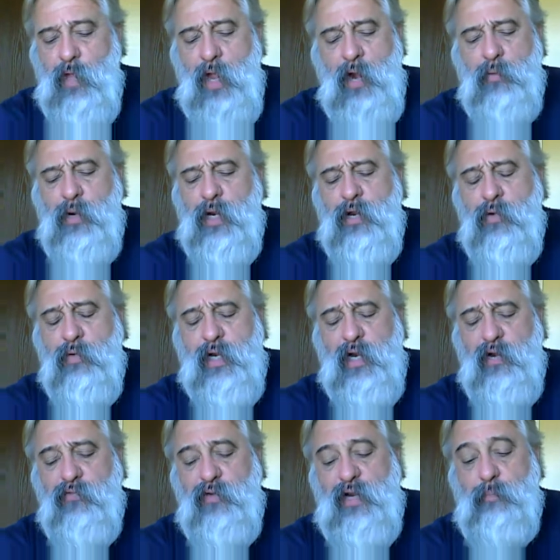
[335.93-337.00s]
I really don't
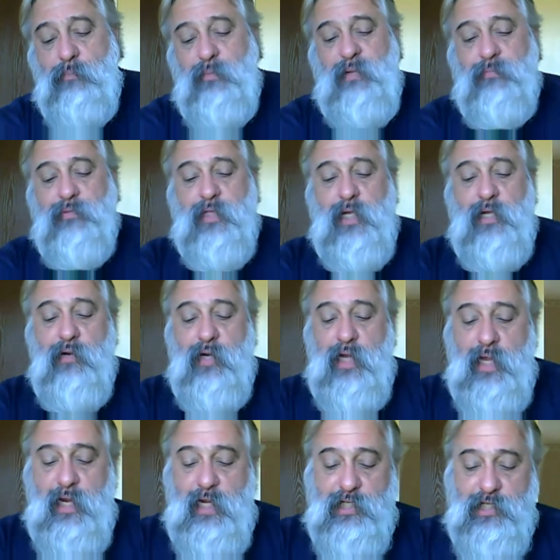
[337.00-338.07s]
care for that peep sight on
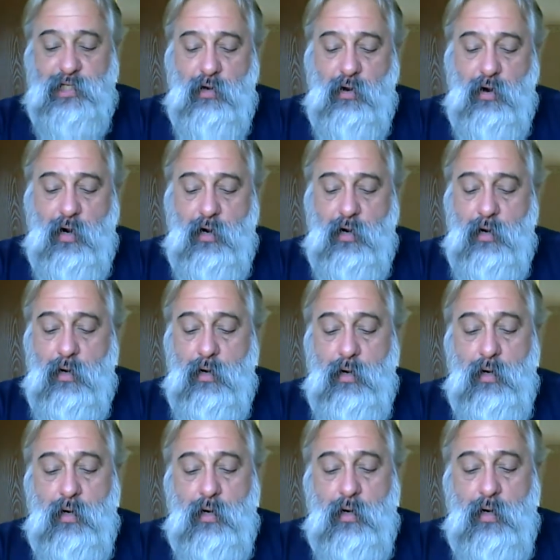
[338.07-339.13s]
that H&R.
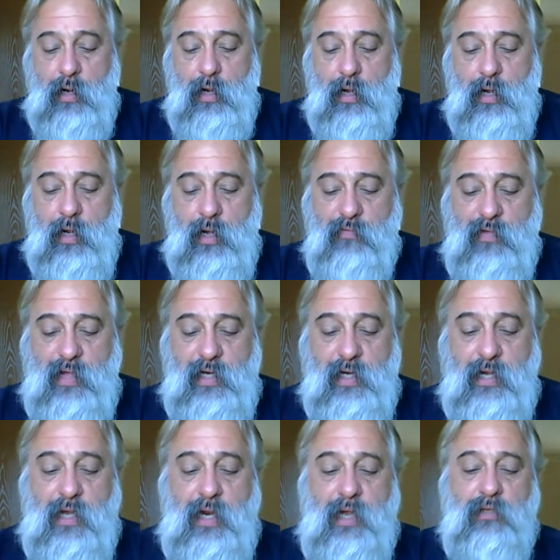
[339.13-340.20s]
I've had
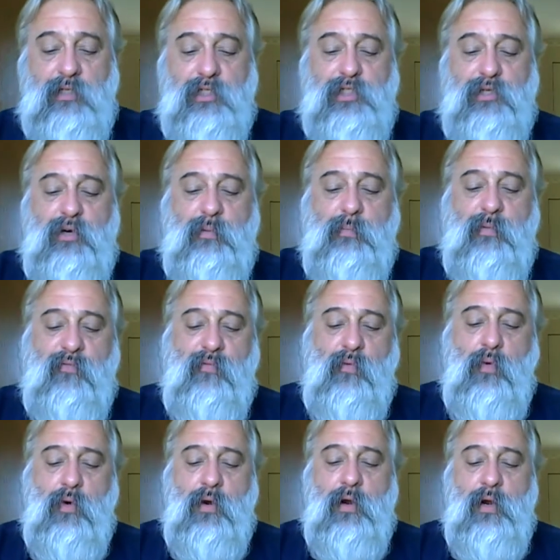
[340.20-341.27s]
the gun out to shoot it
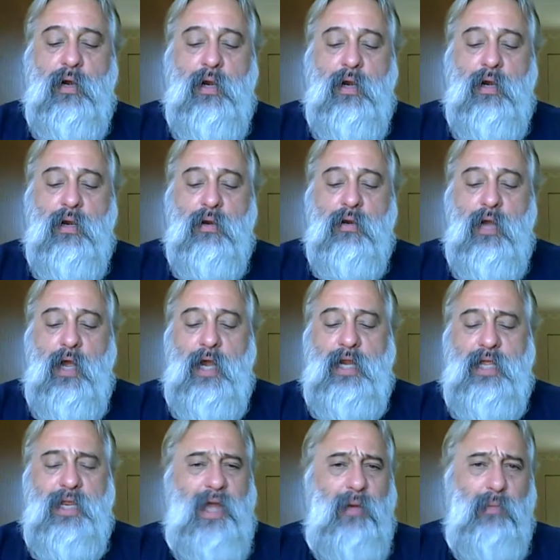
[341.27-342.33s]
before.
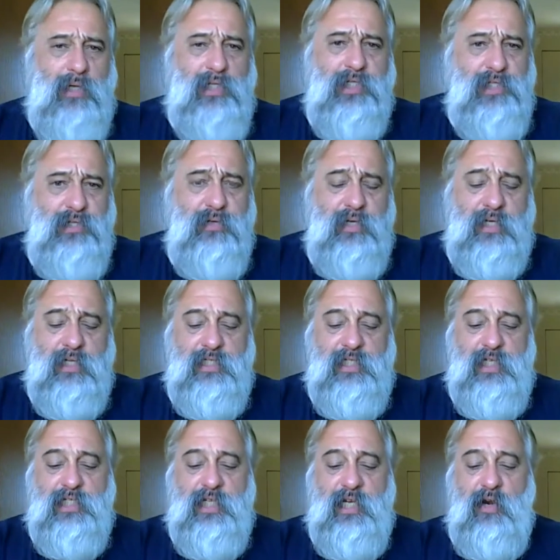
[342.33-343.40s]
I wasn't shooting
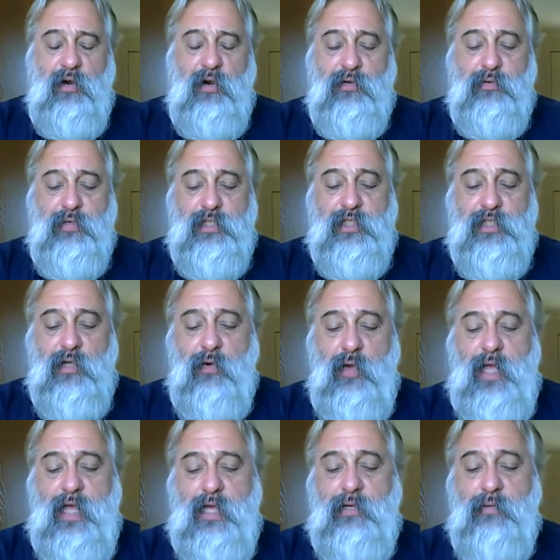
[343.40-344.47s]
consistent cartridges though.
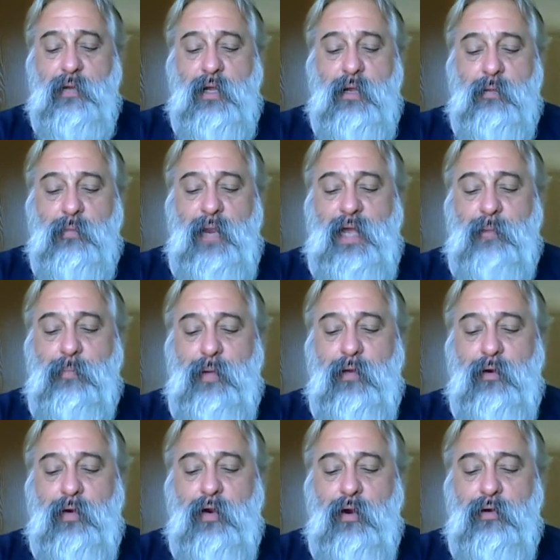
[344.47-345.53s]
I had black
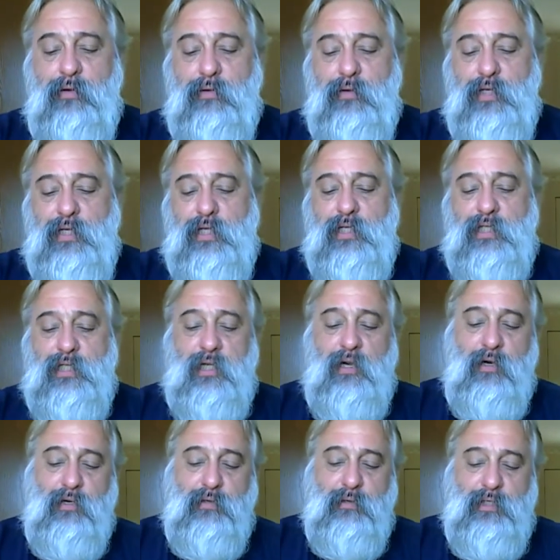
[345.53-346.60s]
powder cartridges and
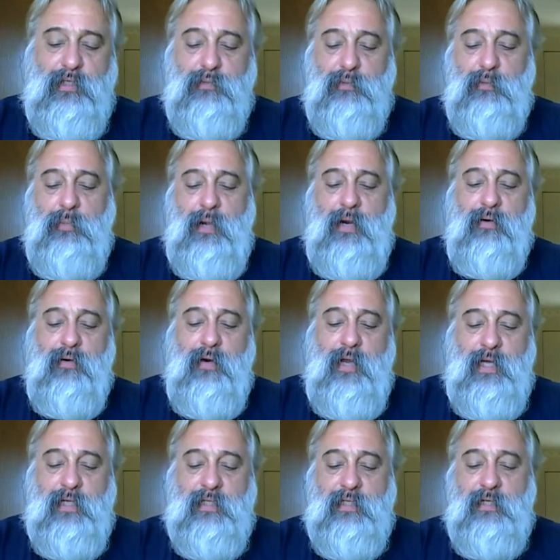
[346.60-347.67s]
cartridges with
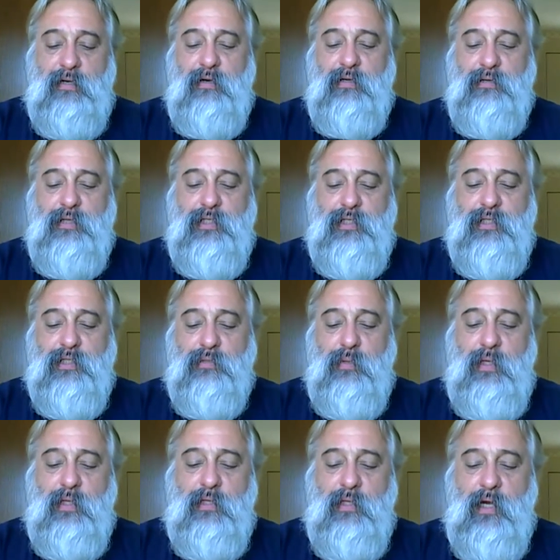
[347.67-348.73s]
Pyrodex and cartridges
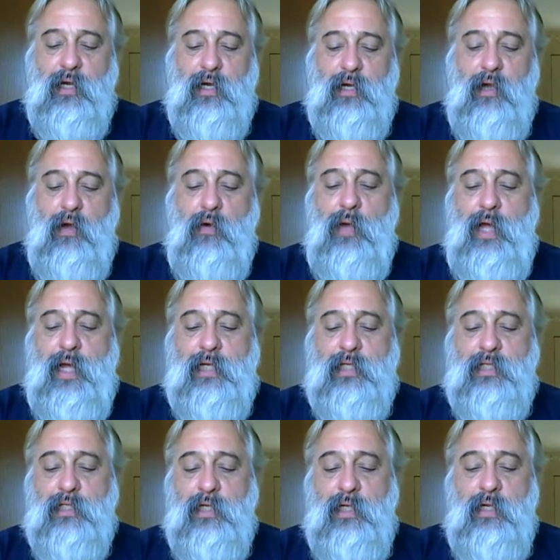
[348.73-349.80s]
with
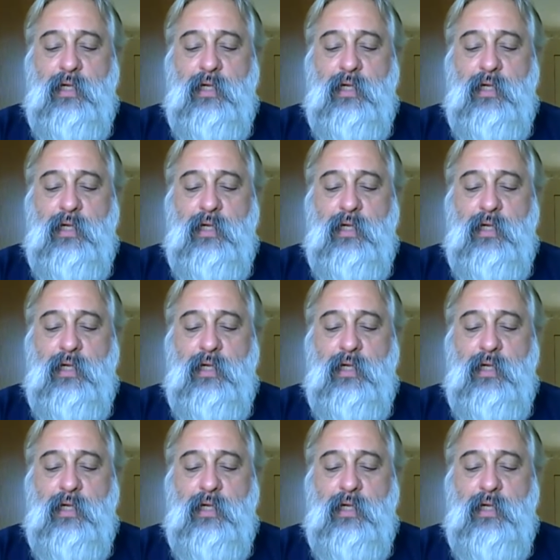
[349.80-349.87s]
GoX